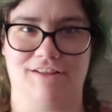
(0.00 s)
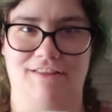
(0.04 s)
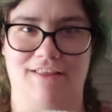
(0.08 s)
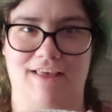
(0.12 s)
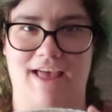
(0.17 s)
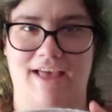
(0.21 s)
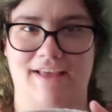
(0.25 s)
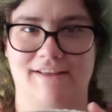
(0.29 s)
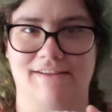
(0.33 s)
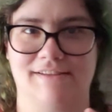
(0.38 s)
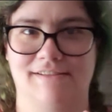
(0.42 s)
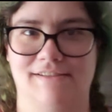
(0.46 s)

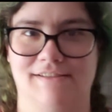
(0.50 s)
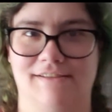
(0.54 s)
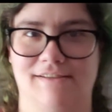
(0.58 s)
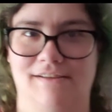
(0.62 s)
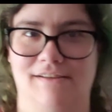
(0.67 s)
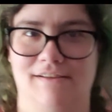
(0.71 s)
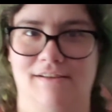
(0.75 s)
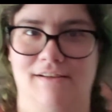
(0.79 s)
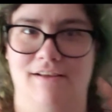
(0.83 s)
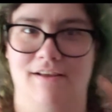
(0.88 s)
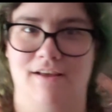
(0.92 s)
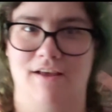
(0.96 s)
that
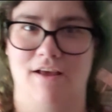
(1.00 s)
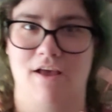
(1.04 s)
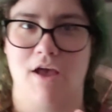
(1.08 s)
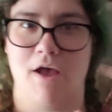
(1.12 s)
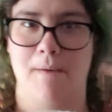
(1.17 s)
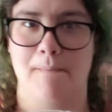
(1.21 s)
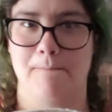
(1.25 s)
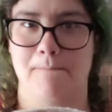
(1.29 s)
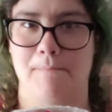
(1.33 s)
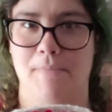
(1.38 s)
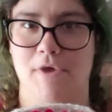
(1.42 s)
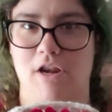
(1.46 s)

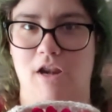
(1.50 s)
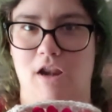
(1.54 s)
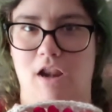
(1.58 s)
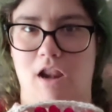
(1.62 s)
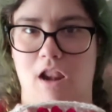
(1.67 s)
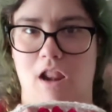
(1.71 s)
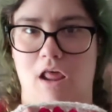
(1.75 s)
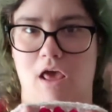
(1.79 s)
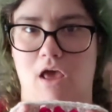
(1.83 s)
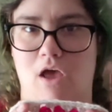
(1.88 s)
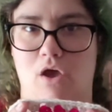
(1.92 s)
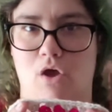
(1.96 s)

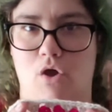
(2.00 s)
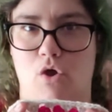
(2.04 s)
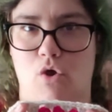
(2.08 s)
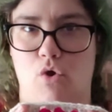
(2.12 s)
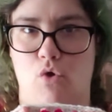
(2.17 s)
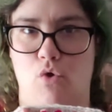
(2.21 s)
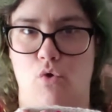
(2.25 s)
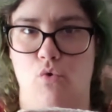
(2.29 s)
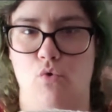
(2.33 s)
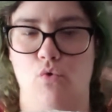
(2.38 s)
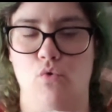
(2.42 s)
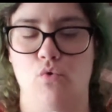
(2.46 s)

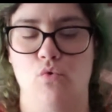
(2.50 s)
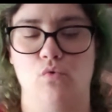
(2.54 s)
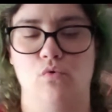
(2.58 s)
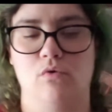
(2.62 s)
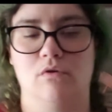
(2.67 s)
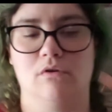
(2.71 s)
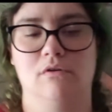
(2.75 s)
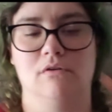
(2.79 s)
below.